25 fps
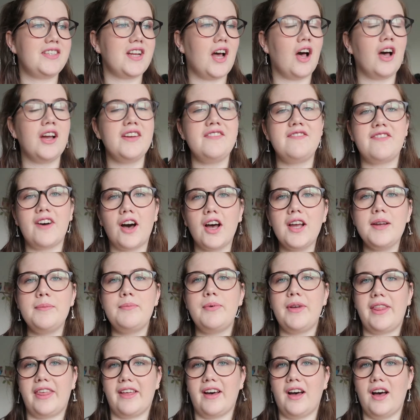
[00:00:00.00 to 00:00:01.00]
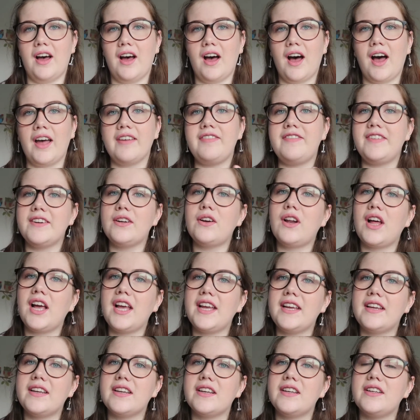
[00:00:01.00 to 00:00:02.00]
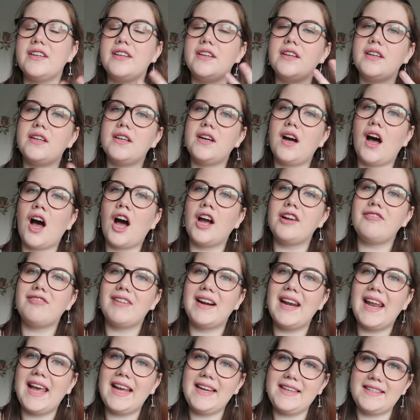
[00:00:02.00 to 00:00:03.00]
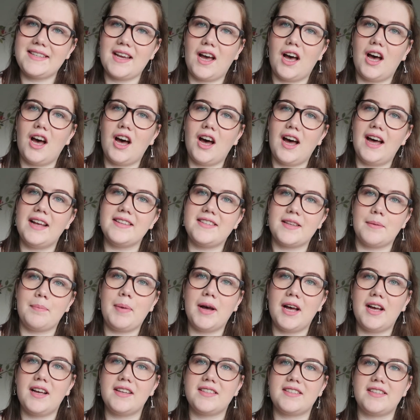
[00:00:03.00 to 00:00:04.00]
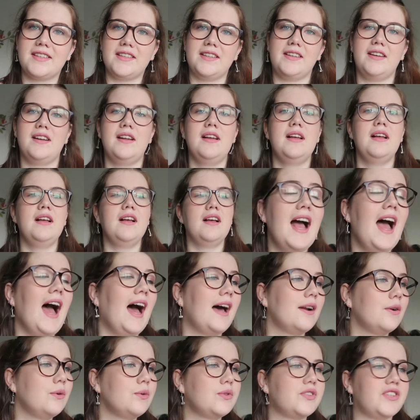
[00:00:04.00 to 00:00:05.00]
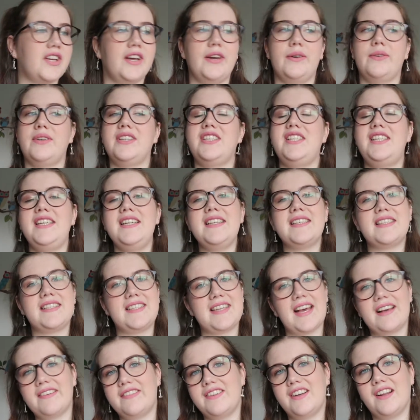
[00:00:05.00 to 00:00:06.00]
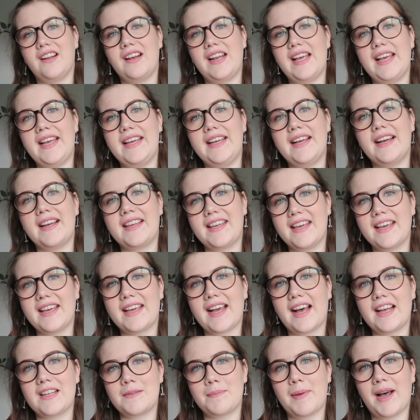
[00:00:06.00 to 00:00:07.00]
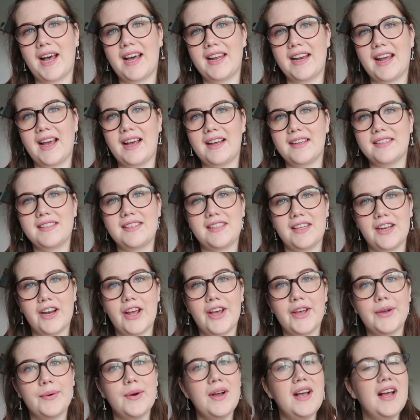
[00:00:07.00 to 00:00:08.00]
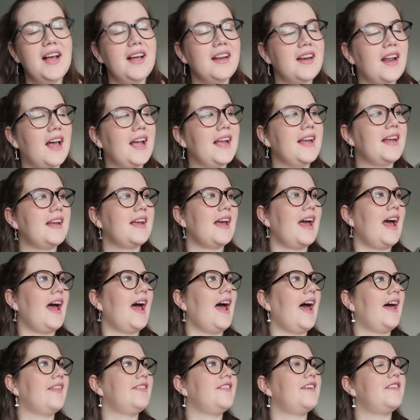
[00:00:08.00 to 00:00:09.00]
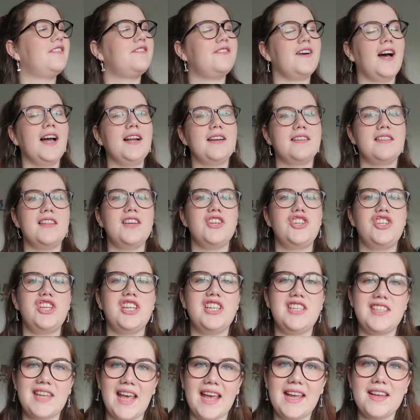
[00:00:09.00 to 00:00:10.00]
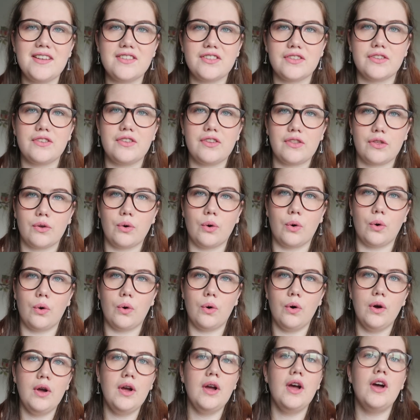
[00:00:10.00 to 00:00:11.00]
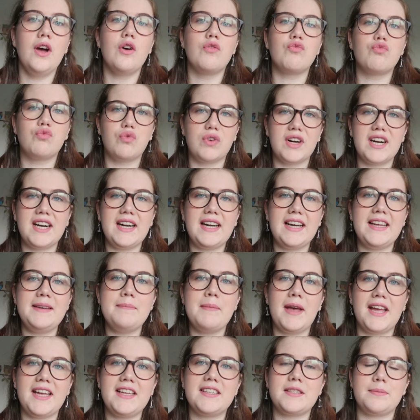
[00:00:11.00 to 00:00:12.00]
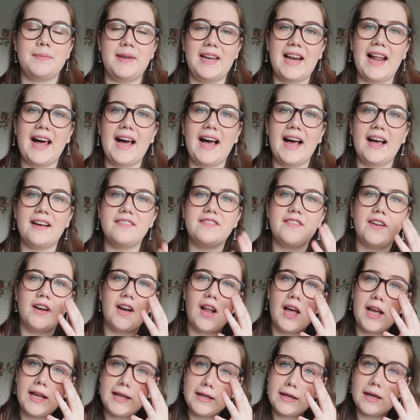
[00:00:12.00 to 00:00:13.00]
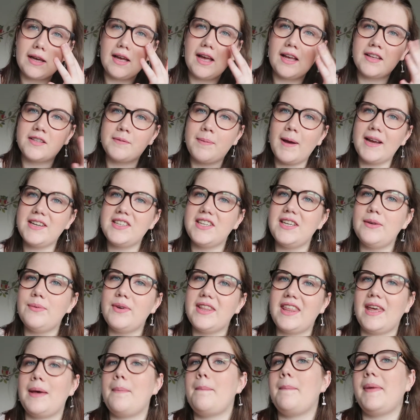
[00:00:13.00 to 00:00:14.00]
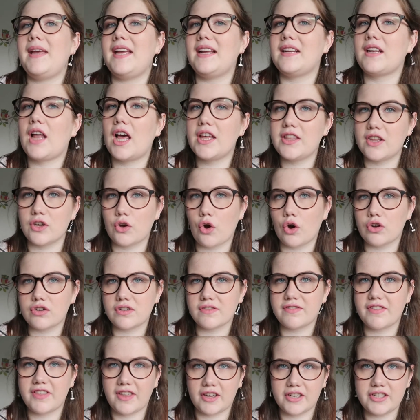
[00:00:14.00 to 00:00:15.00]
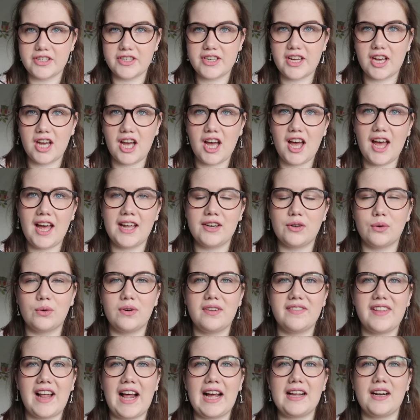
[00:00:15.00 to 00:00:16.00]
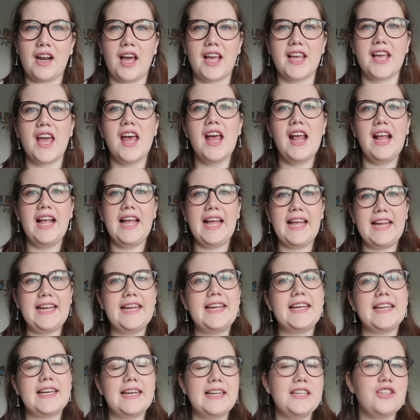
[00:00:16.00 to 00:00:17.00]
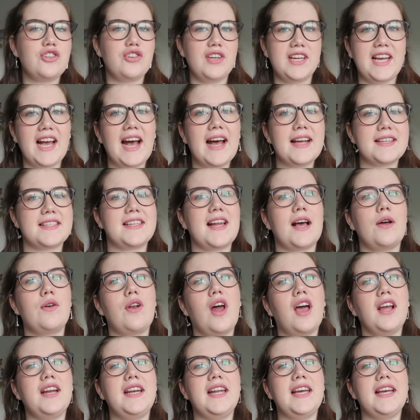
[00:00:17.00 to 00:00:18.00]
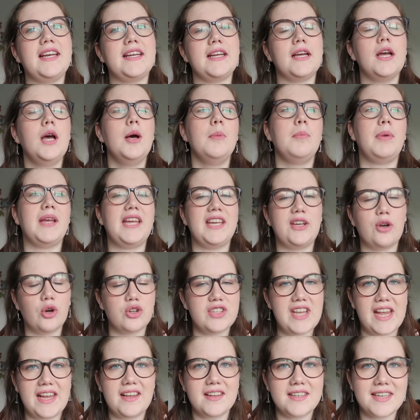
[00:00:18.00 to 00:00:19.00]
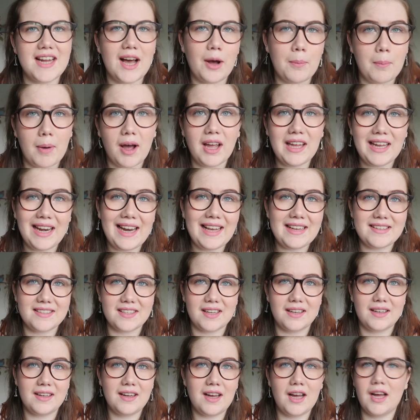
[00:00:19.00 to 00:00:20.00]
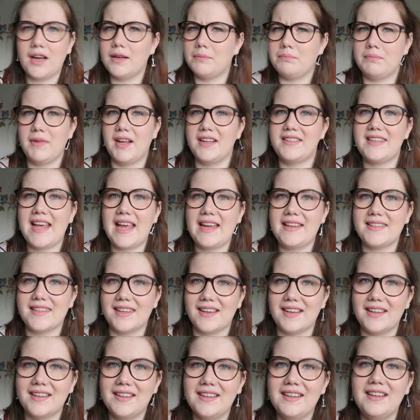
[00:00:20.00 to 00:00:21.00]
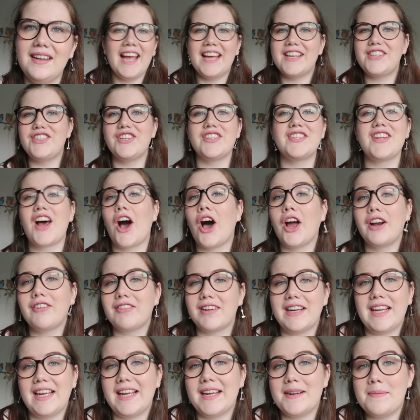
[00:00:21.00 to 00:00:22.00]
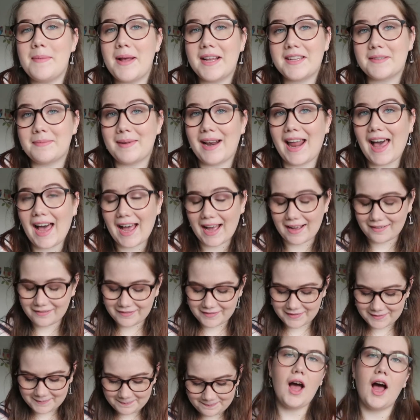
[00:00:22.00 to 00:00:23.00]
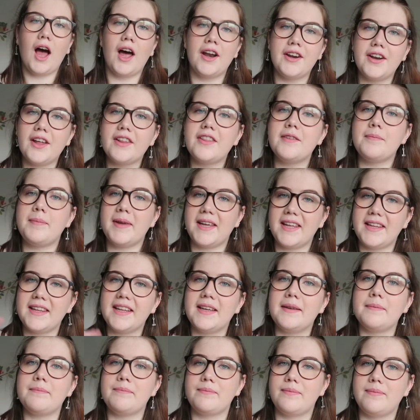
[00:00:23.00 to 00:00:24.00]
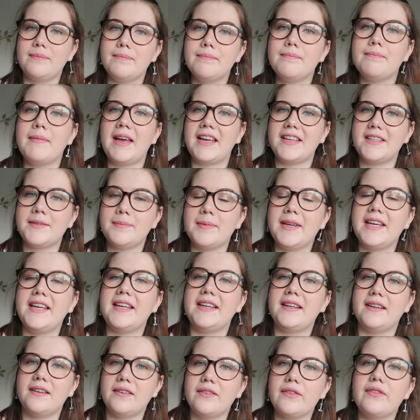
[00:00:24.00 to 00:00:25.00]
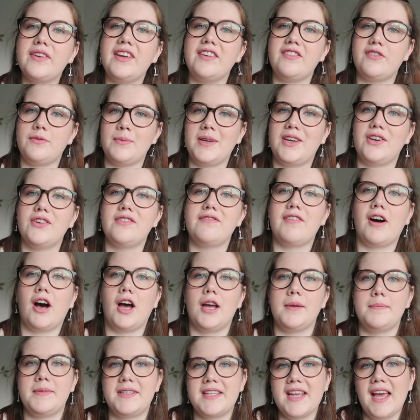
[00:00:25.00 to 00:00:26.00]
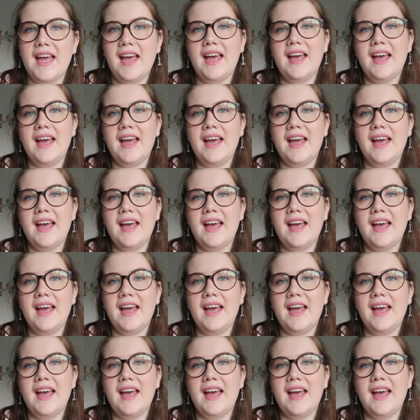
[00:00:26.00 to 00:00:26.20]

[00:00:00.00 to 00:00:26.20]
I vibe with her. I feel like I relate to her as a person. And also, she is definitely a kick-ass badass, you know? Like, and the fact that she tasers Thor really makes me laugh. Like, especially with him being, like, the god of thunder and all of that. Like, he can literally cast down lightning, but he got taken down by a taser. It's just irony and it makes me laugh. Another bit that gives me good vibes